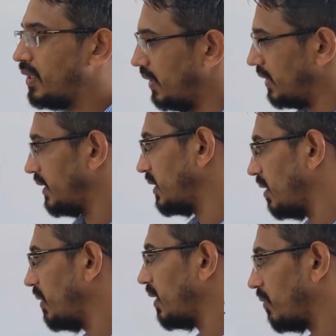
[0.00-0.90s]
Yes, if
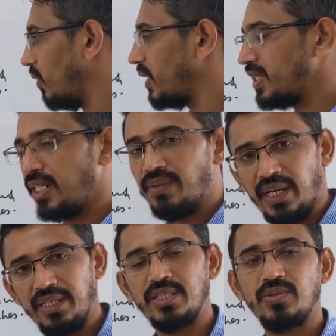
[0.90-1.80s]
similar voltage given,
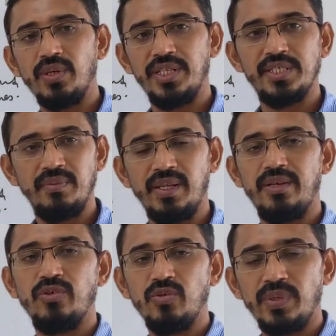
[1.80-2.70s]
highest voltage
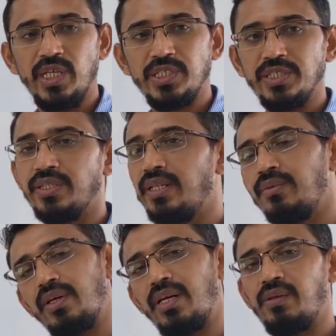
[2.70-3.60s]
similar in 2 branches,
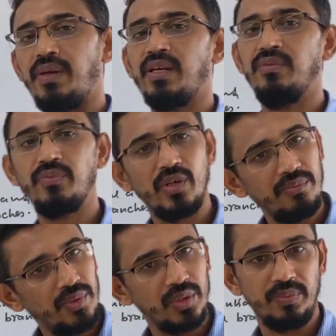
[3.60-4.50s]
then current will come
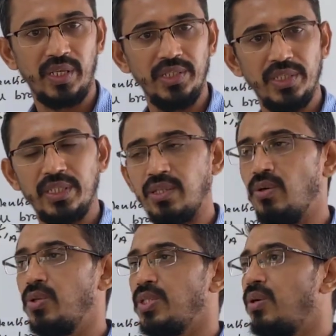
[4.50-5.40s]
from both branches and
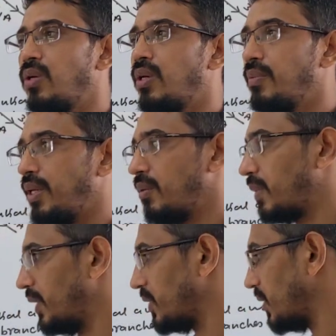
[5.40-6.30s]
goes in all remaining
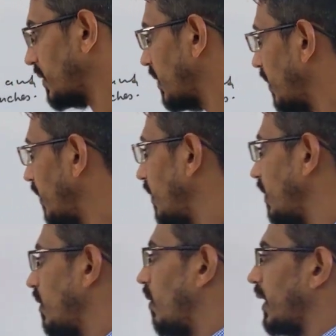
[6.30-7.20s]
branches.
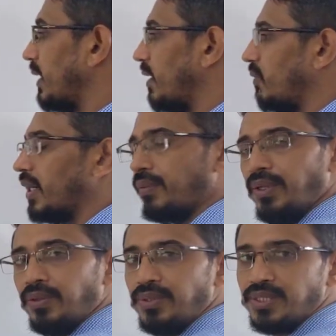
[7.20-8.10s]
Okay, now what
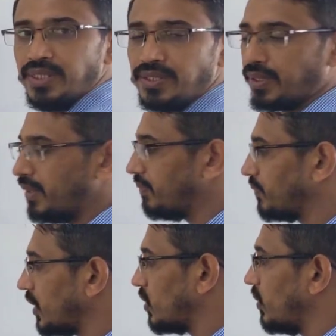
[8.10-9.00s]
we will do is this, okay?
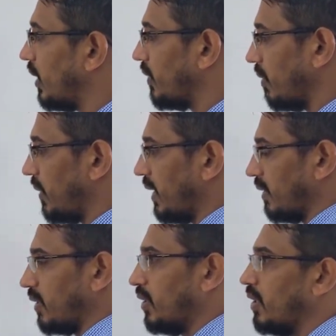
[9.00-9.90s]
So now we apply
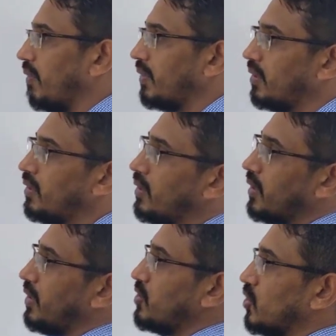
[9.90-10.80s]
our
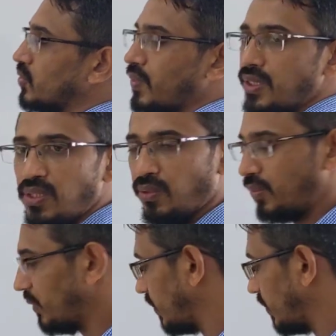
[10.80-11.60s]
Kirchhoff's first law.